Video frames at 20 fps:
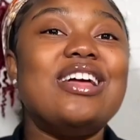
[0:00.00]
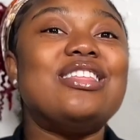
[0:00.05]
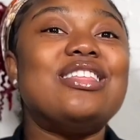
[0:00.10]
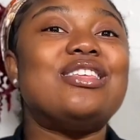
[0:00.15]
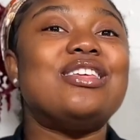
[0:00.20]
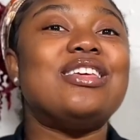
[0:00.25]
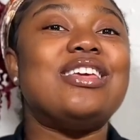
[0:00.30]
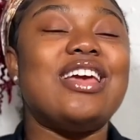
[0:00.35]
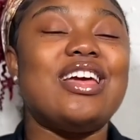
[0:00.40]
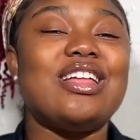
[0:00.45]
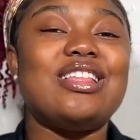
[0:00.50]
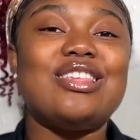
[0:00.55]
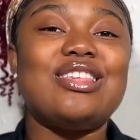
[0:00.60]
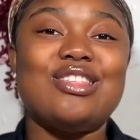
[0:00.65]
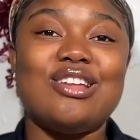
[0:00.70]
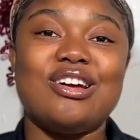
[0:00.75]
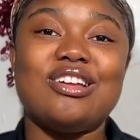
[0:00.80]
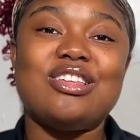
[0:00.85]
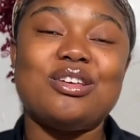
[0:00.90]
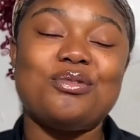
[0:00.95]
to get
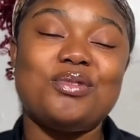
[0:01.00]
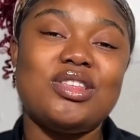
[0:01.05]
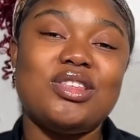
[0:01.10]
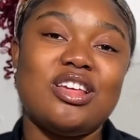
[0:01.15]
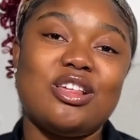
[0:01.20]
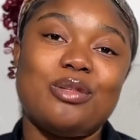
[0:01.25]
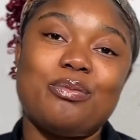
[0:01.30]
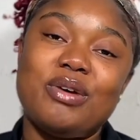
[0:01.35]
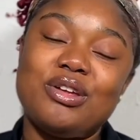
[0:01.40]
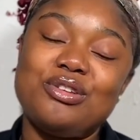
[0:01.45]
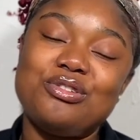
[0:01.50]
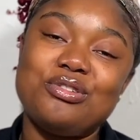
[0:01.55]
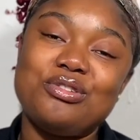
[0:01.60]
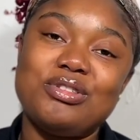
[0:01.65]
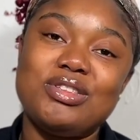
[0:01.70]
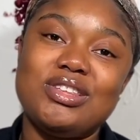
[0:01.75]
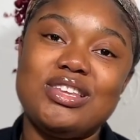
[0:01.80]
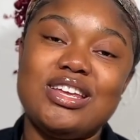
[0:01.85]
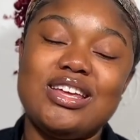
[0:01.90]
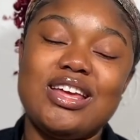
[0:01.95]
started with Expatrio
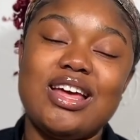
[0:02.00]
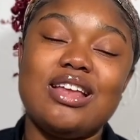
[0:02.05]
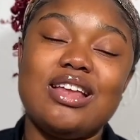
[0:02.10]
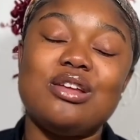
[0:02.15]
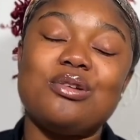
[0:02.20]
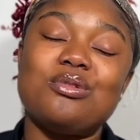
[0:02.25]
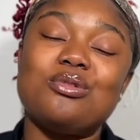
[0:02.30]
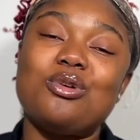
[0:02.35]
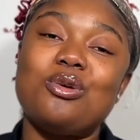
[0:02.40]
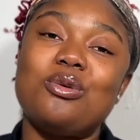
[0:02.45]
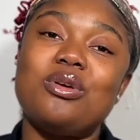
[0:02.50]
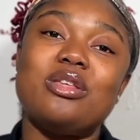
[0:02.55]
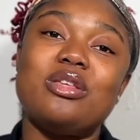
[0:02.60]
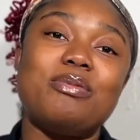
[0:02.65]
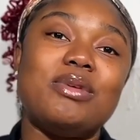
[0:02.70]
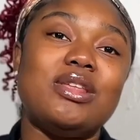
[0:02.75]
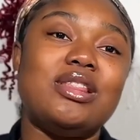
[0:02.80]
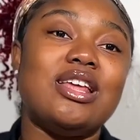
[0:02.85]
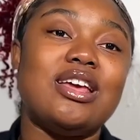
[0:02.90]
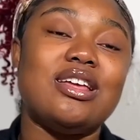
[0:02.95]
today, and they will always
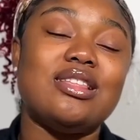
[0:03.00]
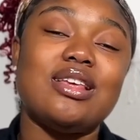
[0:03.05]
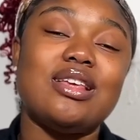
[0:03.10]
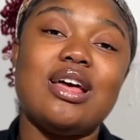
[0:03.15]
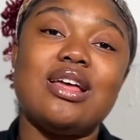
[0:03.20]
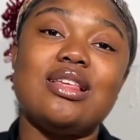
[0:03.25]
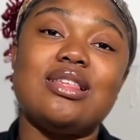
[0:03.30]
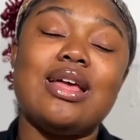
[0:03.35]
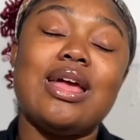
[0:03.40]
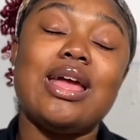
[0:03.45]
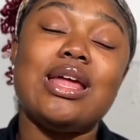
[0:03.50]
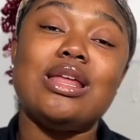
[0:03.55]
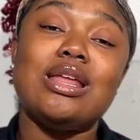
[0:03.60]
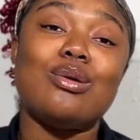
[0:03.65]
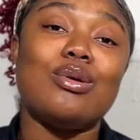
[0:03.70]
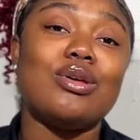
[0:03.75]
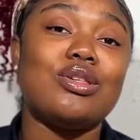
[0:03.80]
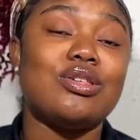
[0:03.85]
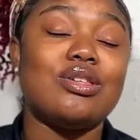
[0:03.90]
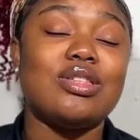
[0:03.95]
be there to answer any
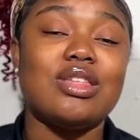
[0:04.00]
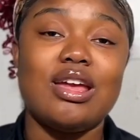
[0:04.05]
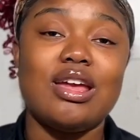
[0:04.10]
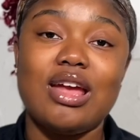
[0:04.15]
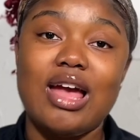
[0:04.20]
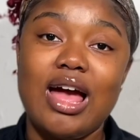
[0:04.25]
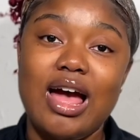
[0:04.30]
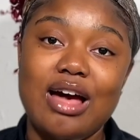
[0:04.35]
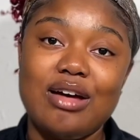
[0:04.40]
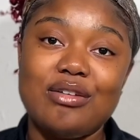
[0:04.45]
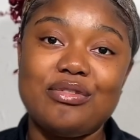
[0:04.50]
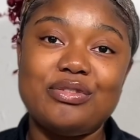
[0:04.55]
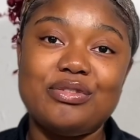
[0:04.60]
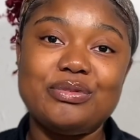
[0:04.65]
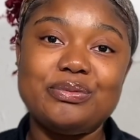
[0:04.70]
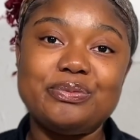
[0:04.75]
questions that you have.